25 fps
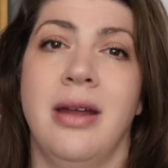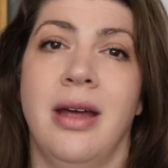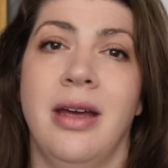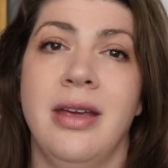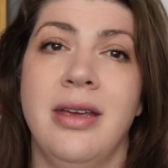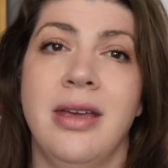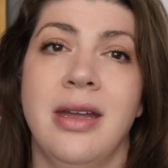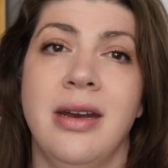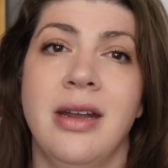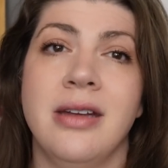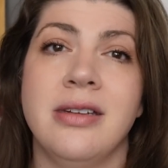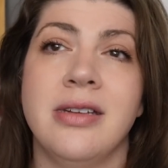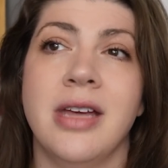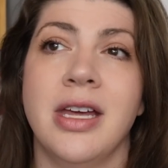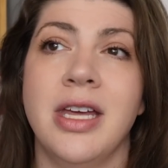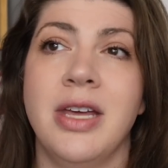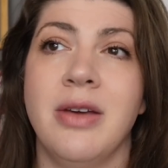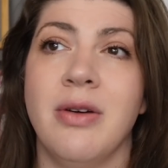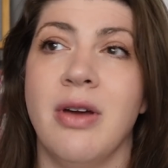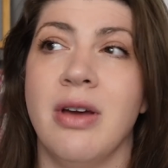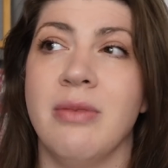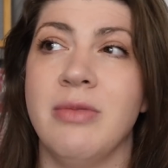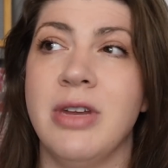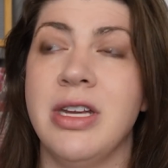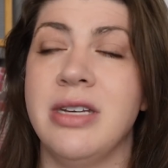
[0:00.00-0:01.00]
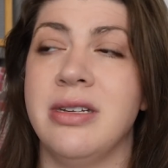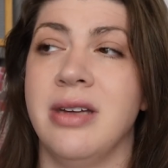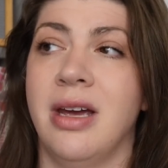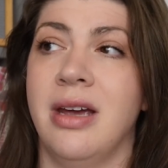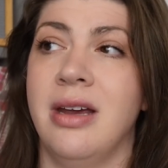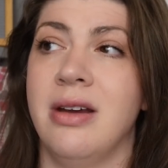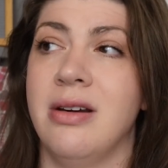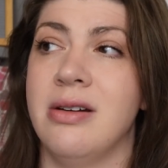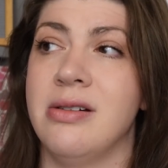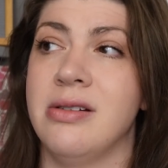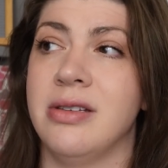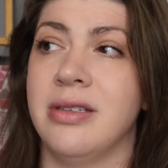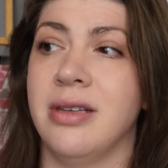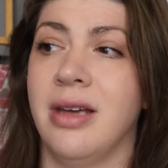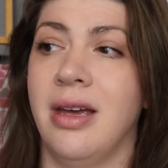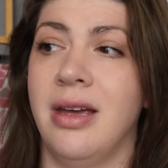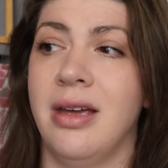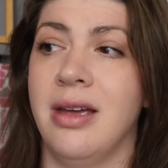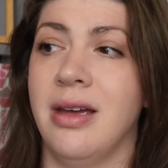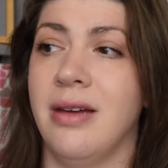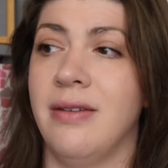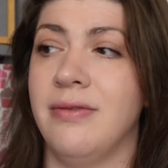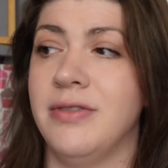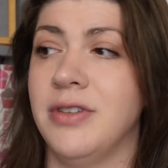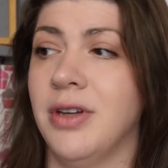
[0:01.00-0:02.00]
I cannot tell you how many dyers I
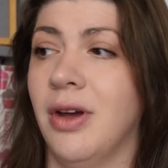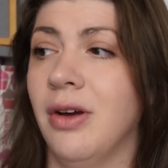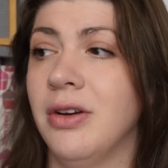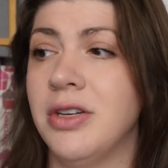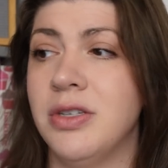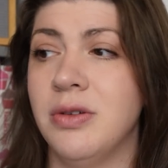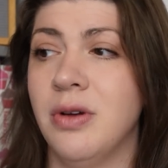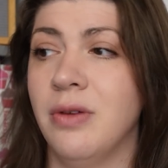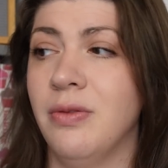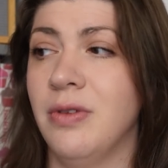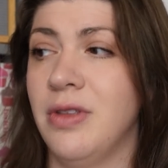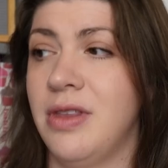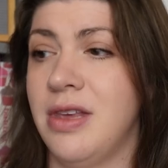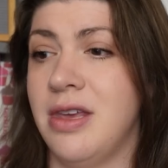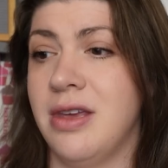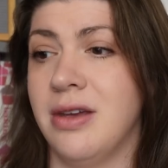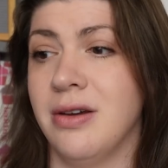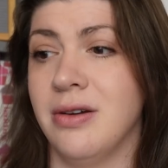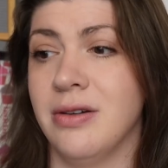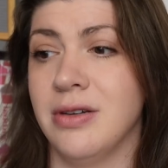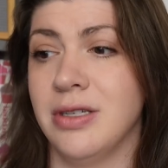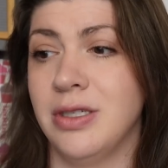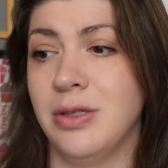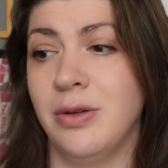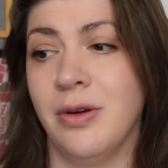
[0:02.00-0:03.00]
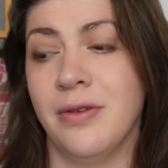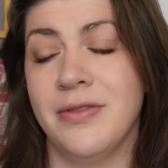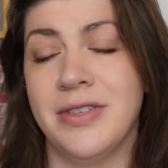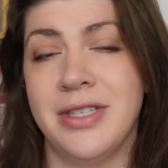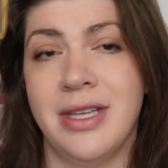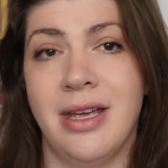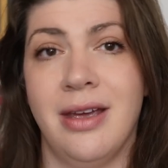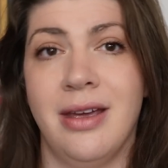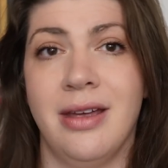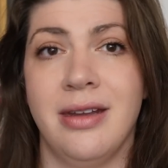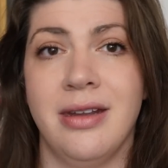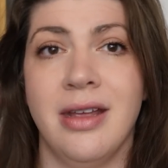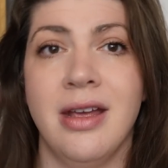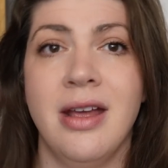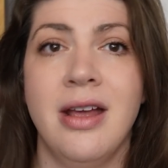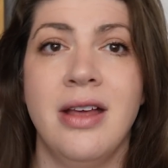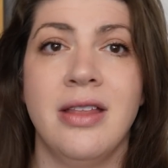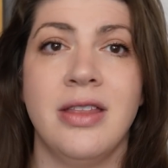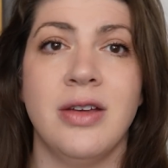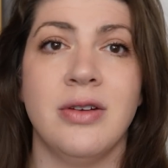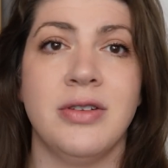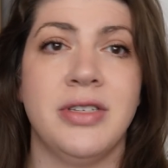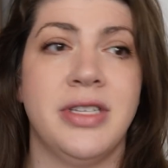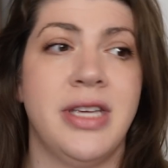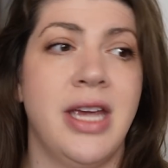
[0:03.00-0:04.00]
have talked to over the years who have said
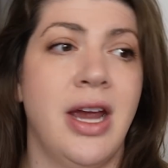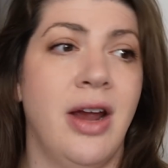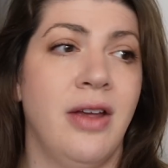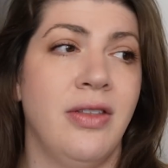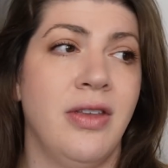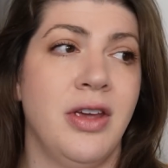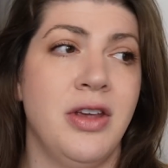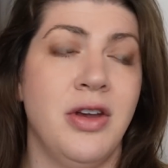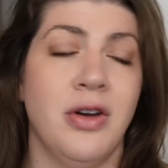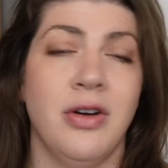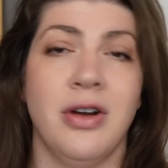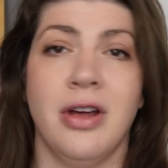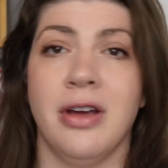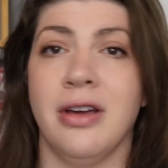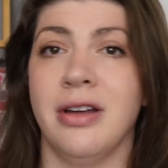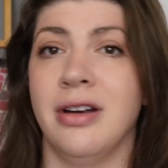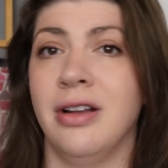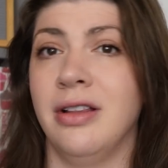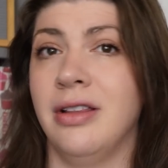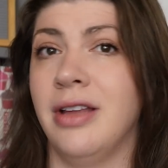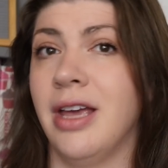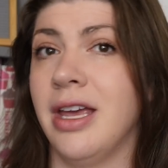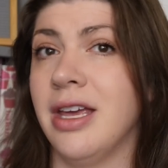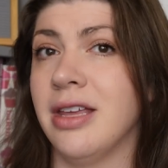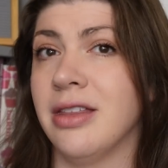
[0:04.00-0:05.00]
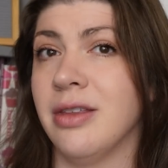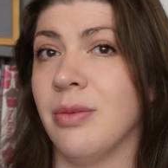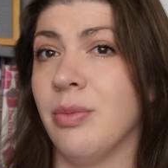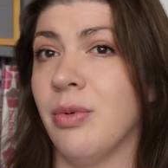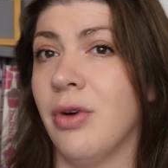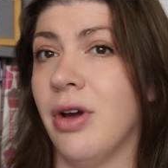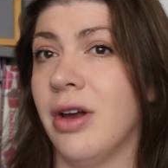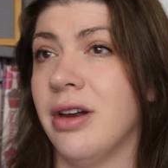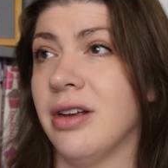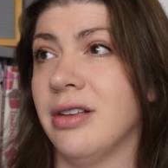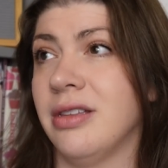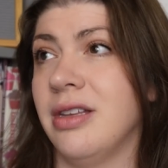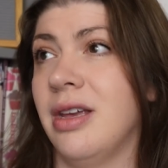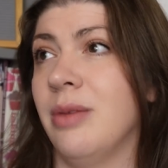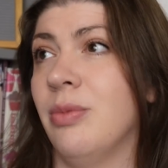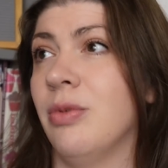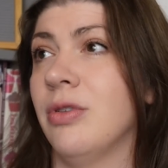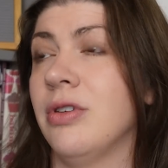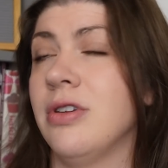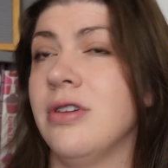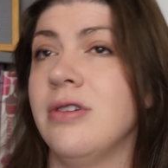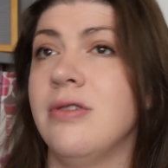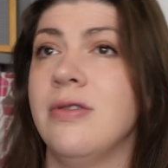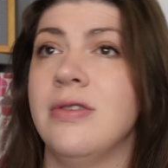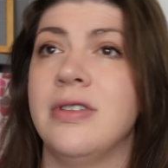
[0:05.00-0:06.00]
they're scared that you're not going to like the product they
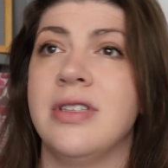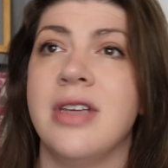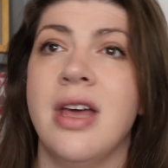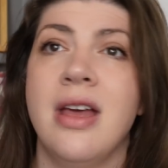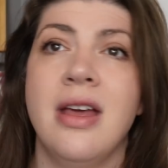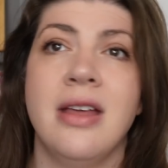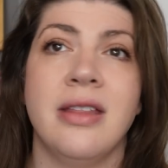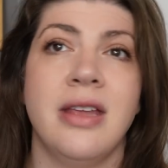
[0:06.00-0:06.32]
produce.